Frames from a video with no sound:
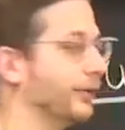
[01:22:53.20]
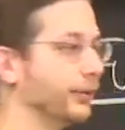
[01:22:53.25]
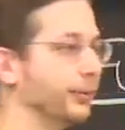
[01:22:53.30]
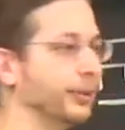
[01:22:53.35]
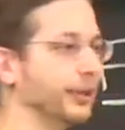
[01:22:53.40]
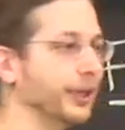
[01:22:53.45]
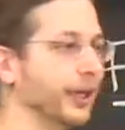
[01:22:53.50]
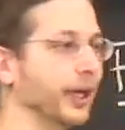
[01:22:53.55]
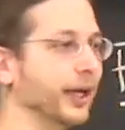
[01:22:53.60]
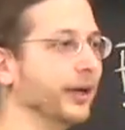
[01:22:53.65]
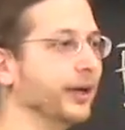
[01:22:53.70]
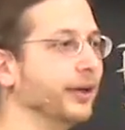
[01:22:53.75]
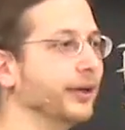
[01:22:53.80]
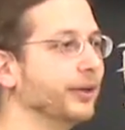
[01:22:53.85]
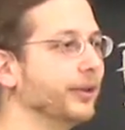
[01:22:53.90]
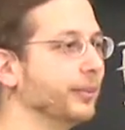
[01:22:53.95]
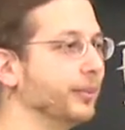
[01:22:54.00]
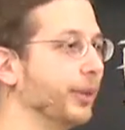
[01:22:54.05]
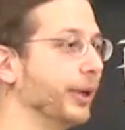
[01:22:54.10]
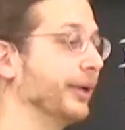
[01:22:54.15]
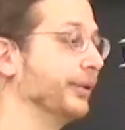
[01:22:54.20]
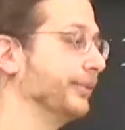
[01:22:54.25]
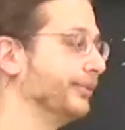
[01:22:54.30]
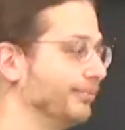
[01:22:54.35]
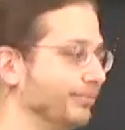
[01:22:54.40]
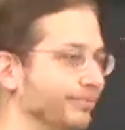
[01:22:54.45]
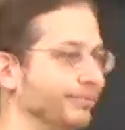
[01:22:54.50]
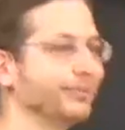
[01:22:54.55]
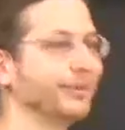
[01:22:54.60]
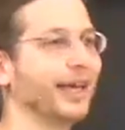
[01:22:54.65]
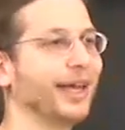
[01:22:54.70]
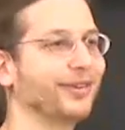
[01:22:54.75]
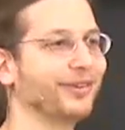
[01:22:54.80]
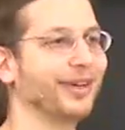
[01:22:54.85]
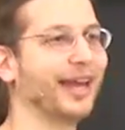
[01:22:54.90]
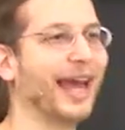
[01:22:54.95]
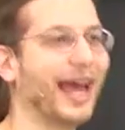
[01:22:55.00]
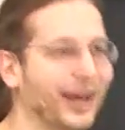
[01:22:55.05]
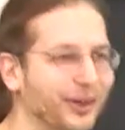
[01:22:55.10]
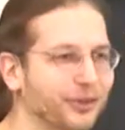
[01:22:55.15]
to be done, but hasn't
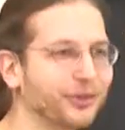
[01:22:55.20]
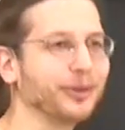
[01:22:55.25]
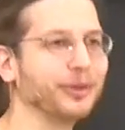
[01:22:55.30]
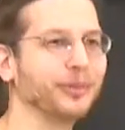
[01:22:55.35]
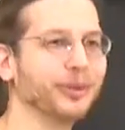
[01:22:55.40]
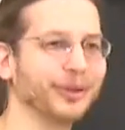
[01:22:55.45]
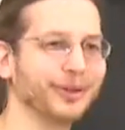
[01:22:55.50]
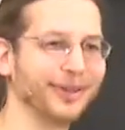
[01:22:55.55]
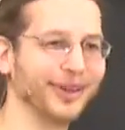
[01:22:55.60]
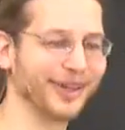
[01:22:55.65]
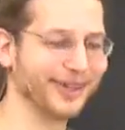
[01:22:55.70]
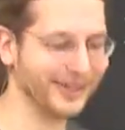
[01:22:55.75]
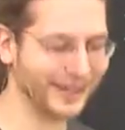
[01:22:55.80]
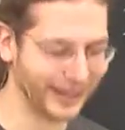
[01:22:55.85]
actually been done